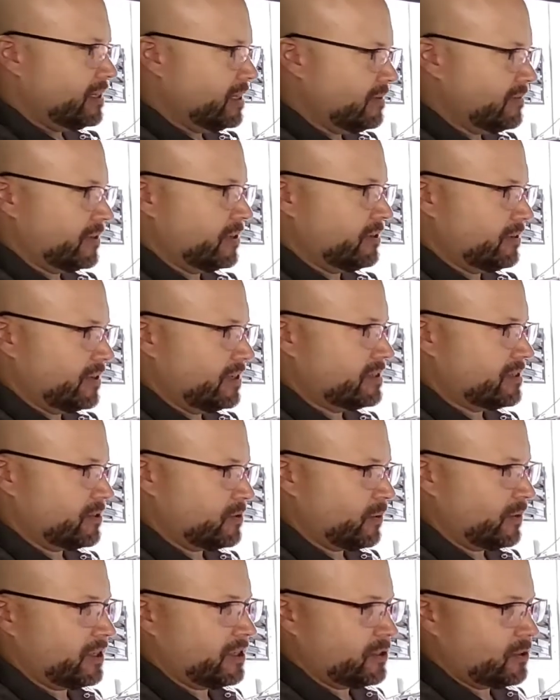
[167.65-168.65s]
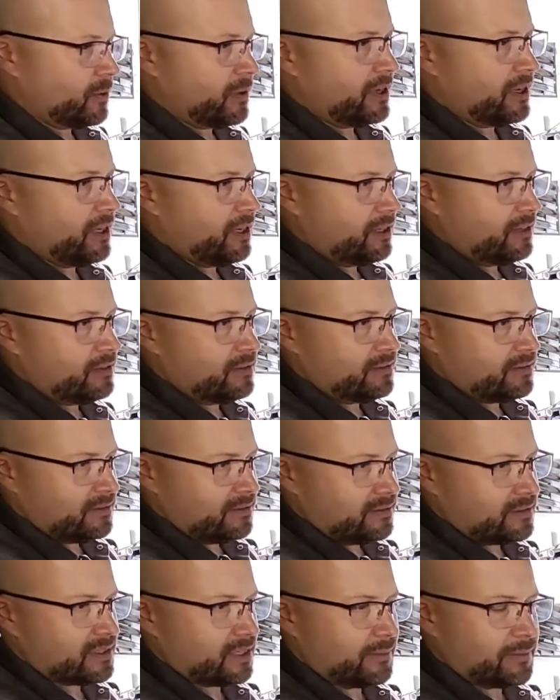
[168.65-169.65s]
Even though it is a 2020,
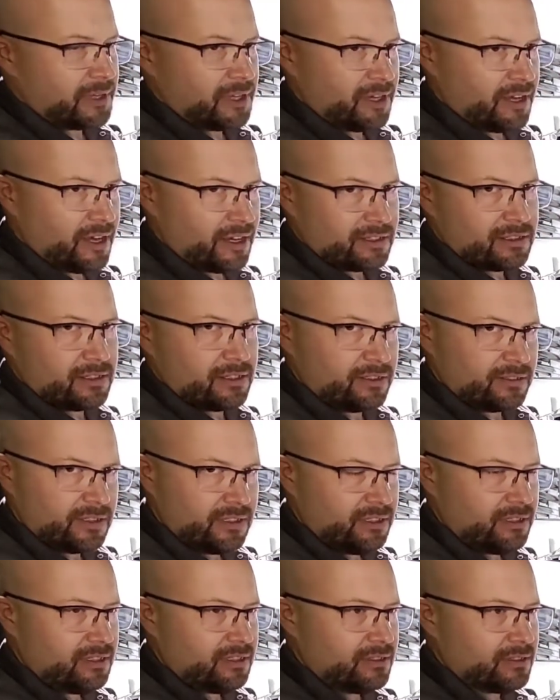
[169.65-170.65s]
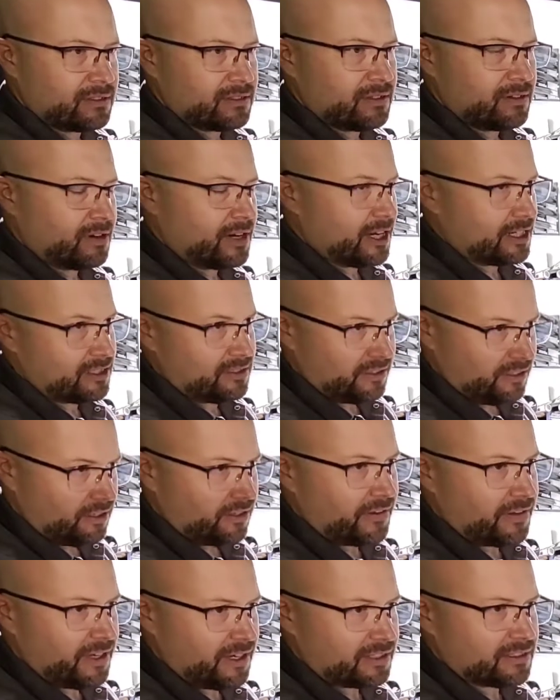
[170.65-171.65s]
some of the XLTs, or actually
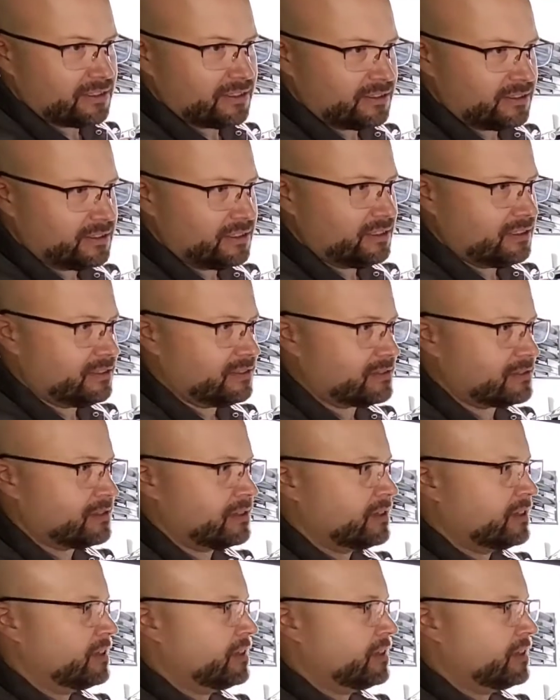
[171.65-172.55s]
all the XLTs,